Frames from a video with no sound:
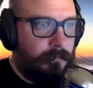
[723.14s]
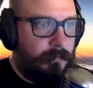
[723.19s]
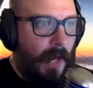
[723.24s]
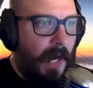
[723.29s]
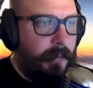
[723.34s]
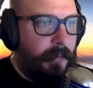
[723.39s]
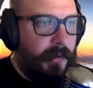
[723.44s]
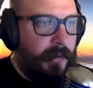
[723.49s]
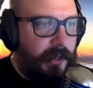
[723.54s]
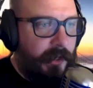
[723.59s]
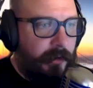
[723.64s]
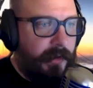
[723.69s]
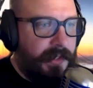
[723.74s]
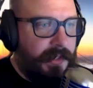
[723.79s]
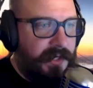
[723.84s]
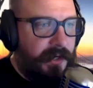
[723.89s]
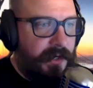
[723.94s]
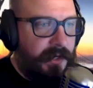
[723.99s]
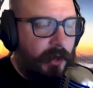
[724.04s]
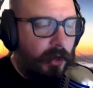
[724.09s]
I'd be
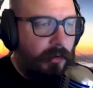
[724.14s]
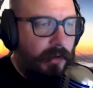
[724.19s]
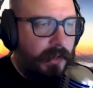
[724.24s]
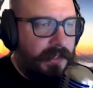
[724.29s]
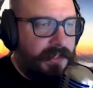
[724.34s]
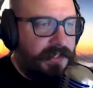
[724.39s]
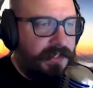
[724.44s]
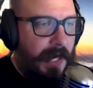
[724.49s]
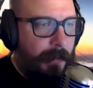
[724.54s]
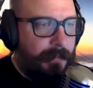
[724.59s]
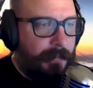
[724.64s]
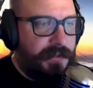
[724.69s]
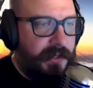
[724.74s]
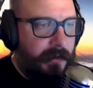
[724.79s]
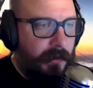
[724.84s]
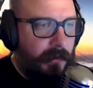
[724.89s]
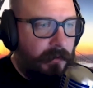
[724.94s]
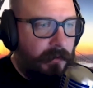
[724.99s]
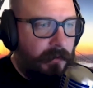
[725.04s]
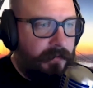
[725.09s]
curious to know
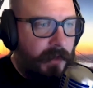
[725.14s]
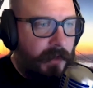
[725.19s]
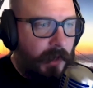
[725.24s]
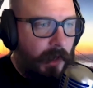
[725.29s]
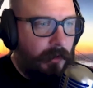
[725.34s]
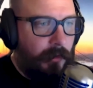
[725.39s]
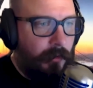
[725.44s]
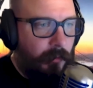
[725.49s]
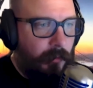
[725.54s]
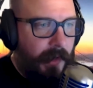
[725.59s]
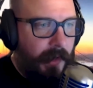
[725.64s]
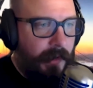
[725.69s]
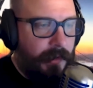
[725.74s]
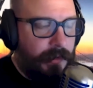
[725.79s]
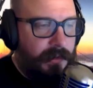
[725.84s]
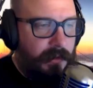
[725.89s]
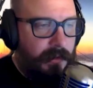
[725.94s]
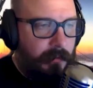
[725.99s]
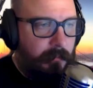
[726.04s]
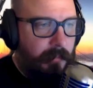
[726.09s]
adoption of
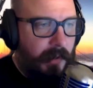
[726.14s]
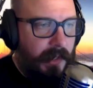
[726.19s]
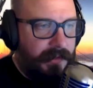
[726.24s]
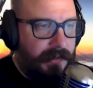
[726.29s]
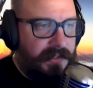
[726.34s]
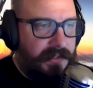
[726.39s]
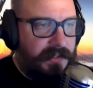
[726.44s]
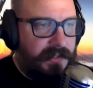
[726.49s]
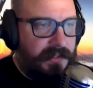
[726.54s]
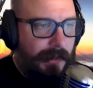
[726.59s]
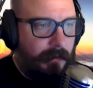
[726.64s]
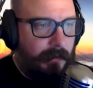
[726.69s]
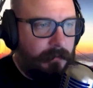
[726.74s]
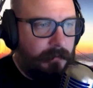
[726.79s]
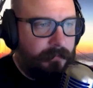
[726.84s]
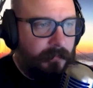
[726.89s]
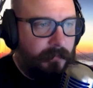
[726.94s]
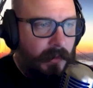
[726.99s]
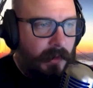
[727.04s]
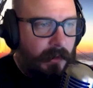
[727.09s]
colorways by
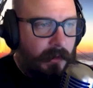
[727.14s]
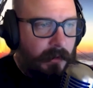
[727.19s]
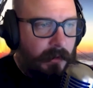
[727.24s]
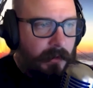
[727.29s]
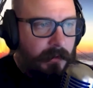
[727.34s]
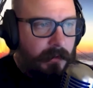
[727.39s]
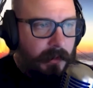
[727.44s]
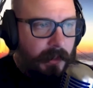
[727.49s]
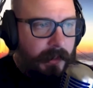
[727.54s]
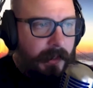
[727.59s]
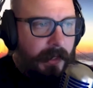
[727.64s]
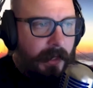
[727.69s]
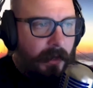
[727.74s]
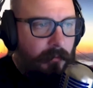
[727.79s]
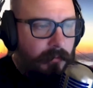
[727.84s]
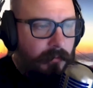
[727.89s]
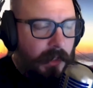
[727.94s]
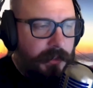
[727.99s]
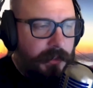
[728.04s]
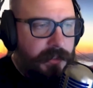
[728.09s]
style. Like how
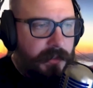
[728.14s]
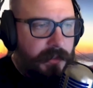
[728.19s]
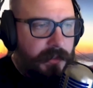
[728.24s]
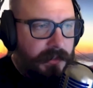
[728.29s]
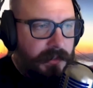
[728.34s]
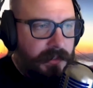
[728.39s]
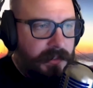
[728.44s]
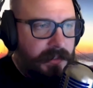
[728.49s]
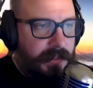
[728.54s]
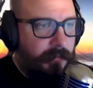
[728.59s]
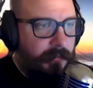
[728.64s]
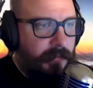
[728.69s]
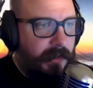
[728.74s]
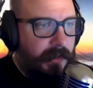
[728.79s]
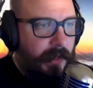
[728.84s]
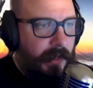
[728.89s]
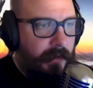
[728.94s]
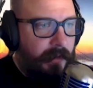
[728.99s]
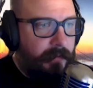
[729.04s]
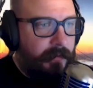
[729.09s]
much this is
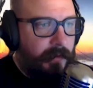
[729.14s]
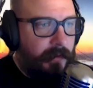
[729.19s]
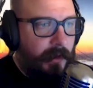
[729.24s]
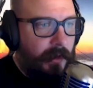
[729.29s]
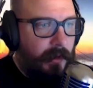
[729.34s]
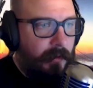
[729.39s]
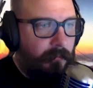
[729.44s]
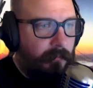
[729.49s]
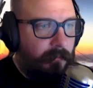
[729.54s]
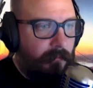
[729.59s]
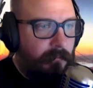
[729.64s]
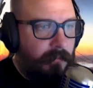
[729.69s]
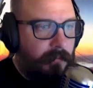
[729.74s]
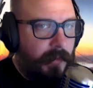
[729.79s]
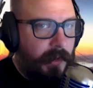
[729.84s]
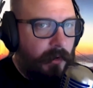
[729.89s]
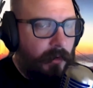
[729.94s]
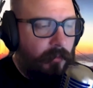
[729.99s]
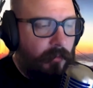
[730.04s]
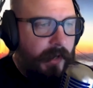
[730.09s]
something that
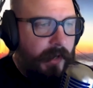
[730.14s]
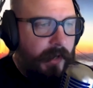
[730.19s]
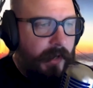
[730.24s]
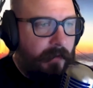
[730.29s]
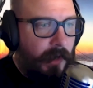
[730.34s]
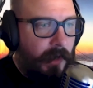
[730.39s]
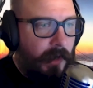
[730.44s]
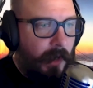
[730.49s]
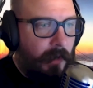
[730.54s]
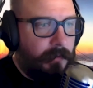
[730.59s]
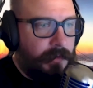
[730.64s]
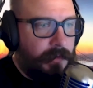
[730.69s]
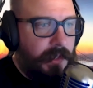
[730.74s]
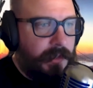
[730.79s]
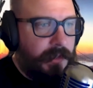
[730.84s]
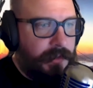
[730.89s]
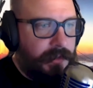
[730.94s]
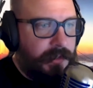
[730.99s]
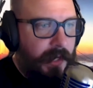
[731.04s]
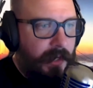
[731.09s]
you know, we have
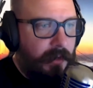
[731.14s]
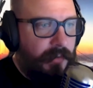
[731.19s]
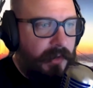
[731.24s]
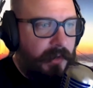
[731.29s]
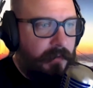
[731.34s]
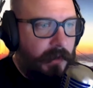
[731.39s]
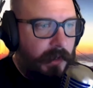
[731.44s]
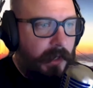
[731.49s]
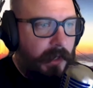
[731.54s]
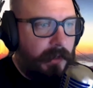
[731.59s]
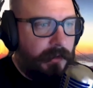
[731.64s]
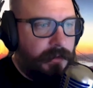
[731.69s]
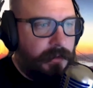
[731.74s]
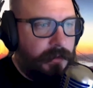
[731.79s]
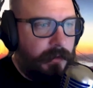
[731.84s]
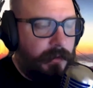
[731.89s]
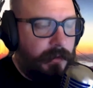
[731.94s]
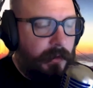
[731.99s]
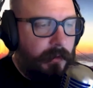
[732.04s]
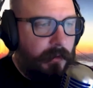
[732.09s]
conversations at PVH,
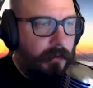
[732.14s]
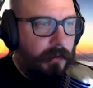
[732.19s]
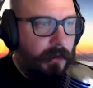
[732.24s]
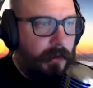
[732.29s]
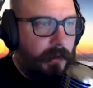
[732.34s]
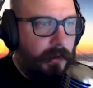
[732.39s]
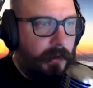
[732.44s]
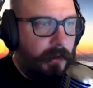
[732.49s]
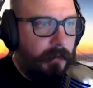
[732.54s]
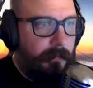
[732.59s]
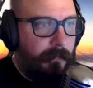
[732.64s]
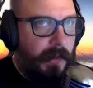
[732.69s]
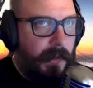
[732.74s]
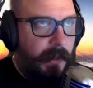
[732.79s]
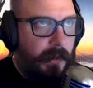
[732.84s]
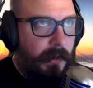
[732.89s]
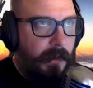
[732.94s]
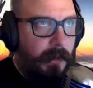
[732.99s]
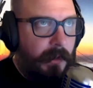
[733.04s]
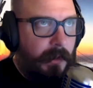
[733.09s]
the
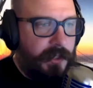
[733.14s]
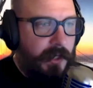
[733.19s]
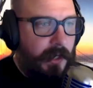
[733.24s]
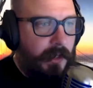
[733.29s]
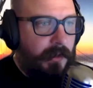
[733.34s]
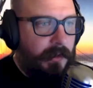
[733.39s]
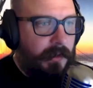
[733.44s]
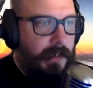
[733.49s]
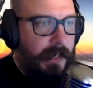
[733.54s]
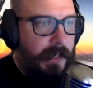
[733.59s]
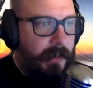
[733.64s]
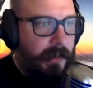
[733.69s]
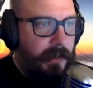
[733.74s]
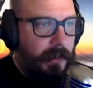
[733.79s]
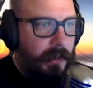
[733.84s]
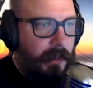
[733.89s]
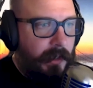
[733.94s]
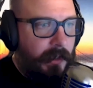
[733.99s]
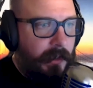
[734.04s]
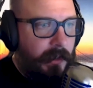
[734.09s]
juggling
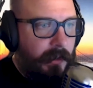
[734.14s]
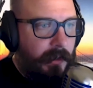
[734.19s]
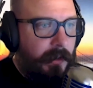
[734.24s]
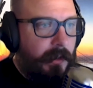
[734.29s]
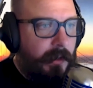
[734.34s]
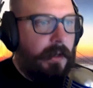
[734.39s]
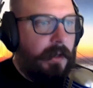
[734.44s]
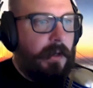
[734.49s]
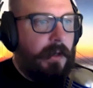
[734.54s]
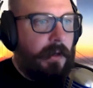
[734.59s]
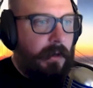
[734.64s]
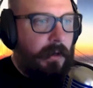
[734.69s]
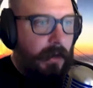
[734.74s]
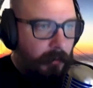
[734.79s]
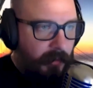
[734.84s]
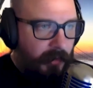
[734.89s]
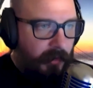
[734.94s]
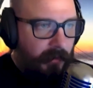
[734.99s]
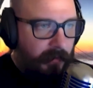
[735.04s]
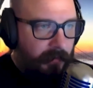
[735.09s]
the
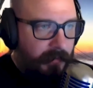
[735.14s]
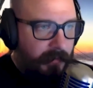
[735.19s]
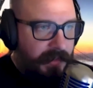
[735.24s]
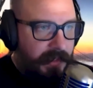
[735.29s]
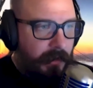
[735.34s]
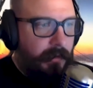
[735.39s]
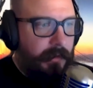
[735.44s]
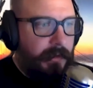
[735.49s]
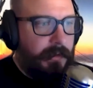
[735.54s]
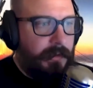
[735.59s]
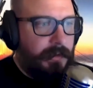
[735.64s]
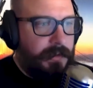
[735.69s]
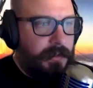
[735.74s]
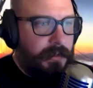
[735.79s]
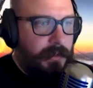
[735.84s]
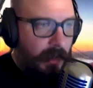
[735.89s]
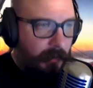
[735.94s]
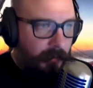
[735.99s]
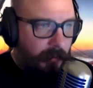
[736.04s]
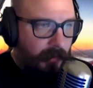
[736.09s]
number of
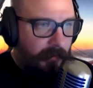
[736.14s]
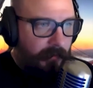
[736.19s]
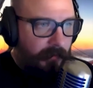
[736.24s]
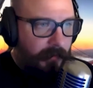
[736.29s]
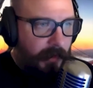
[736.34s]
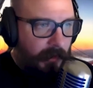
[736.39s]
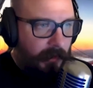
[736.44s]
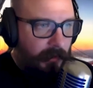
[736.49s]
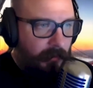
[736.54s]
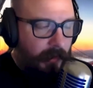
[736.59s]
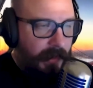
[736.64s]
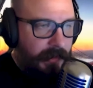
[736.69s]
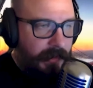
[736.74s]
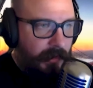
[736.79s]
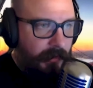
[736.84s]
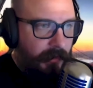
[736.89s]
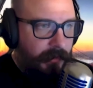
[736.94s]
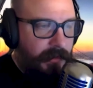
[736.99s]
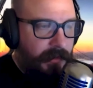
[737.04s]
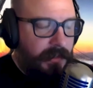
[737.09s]
materials, number of
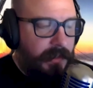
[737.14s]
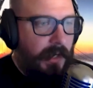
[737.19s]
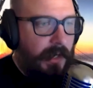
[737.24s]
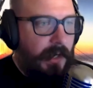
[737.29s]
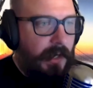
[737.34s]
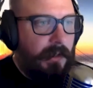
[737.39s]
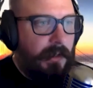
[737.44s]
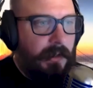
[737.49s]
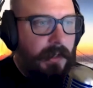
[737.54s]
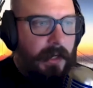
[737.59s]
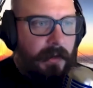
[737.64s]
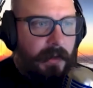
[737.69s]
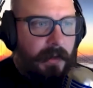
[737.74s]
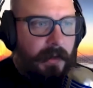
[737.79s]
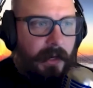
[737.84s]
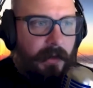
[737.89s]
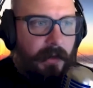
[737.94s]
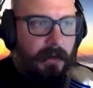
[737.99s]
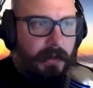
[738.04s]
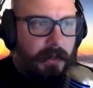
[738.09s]
colorways on your style, and
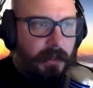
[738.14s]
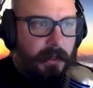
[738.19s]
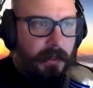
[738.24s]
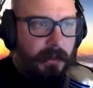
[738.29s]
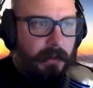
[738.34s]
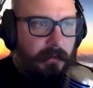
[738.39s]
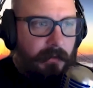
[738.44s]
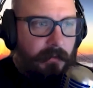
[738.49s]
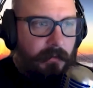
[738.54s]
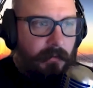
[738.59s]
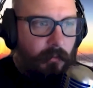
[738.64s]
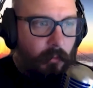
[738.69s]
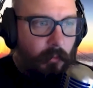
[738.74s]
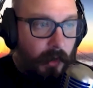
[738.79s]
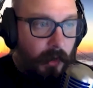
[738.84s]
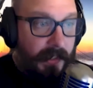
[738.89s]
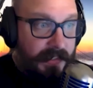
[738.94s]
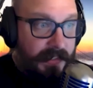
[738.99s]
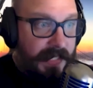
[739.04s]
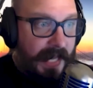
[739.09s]
then the
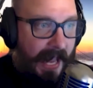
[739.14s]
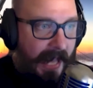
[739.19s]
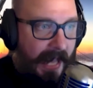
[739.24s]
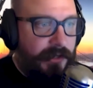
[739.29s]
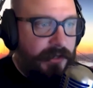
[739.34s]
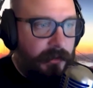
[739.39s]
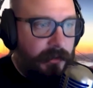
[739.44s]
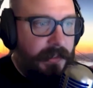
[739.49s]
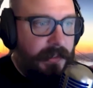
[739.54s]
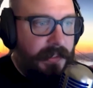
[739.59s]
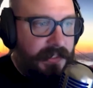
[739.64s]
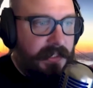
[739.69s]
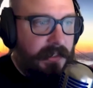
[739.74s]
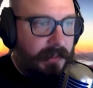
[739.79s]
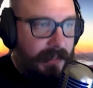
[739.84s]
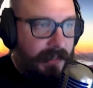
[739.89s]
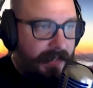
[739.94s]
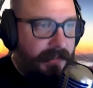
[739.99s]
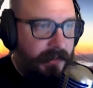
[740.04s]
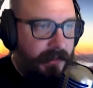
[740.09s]
what is actually
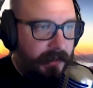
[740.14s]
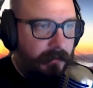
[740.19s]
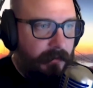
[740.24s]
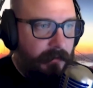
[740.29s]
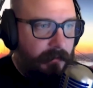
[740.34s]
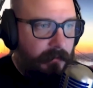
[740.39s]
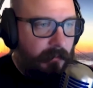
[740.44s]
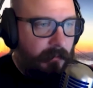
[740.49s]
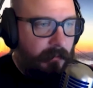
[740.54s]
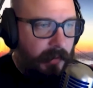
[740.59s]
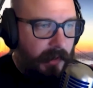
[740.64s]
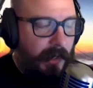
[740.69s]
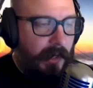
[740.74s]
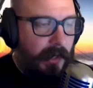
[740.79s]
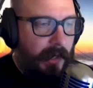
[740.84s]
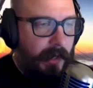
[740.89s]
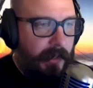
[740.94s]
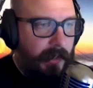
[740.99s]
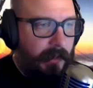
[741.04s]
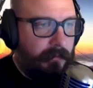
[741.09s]
selected
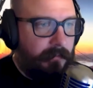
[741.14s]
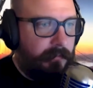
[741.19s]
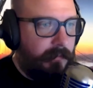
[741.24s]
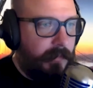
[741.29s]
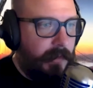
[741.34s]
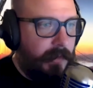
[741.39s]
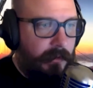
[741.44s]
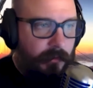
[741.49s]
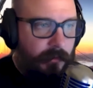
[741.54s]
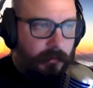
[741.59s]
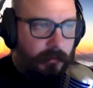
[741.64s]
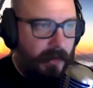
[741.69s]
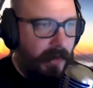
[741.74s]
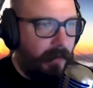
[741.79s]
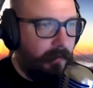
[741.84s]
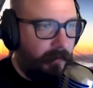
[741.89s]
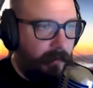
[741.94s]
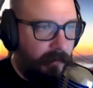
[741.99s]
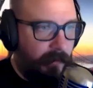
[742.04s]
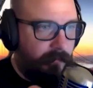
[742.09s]
by
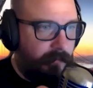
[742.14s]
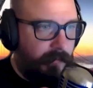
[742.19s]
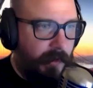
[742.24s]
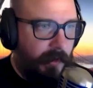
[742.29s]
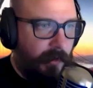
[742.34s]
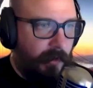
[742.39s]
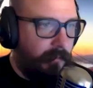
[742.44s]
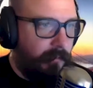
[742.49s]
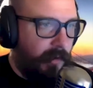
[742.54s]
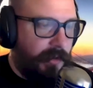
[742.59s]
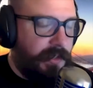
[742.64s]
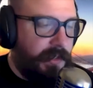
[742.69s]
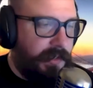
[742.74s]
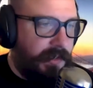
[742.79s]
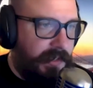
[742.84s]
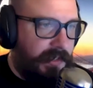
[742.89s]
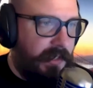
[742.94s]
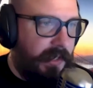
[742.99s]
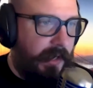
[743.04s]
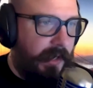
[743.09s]
whomever, you know,
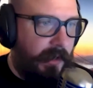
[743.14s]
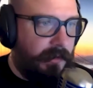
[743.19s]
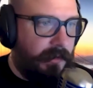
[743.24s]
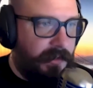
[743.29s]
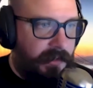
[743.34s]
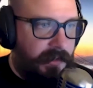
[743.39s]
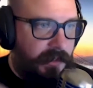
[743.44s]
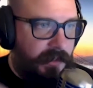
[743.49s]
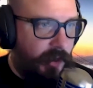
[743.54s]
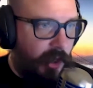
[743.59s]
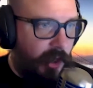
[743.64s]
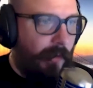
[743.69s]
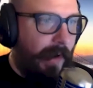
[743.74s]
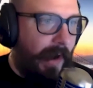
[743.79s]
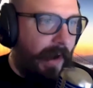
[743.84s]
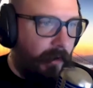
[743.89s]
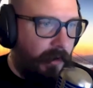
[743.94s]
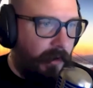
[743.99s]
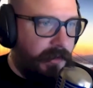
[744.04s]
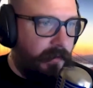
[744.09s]
merchant sales to go
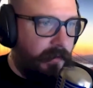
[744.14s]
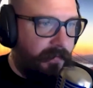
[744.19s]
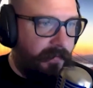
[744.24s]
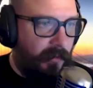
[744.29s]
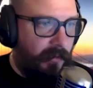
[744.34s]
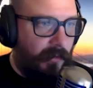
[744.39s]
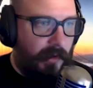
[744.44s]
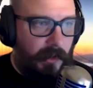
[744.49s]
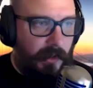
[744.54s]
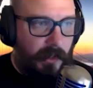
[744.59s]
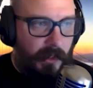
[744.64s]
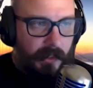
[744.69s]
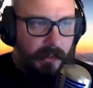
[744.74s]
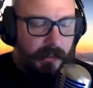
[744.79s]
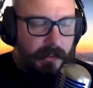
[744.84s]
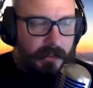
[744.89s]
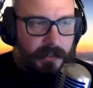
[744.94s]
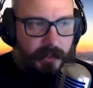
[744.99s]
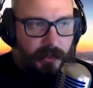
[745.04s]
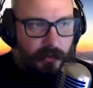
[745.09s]
out onto the floor.
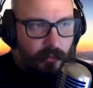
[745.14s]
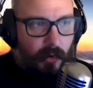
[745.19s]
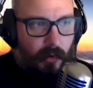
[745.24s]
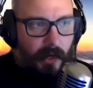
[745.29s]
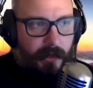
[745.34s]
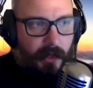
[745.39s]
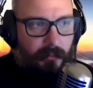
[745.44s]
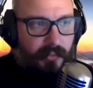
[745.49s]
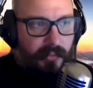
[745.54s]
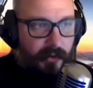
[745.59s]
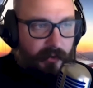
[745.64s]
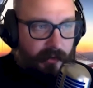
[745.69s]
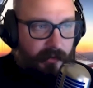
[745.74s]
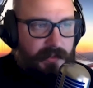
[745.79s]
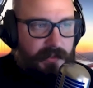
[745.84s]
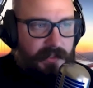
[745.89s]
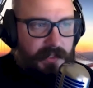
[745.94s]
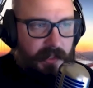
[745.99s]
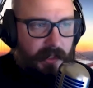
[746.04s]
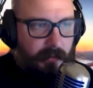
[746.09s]
So you wind up
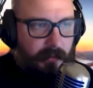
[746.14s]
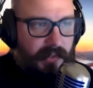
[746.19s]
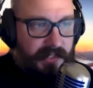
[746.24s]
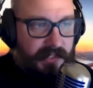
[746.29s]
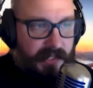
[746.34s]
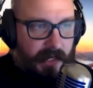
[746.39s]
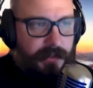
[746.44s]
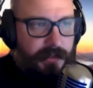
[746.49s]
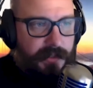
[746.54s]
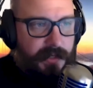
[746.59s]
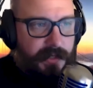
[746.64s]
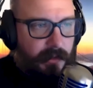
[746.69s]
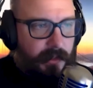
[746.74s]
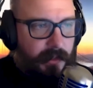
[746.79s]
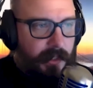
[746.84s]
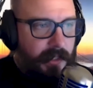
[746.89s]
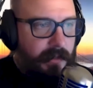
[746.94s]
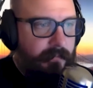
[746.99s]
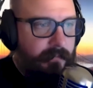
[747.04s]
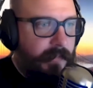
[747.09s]
producing
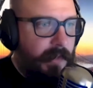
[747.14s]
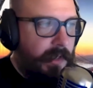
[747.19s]
potentially,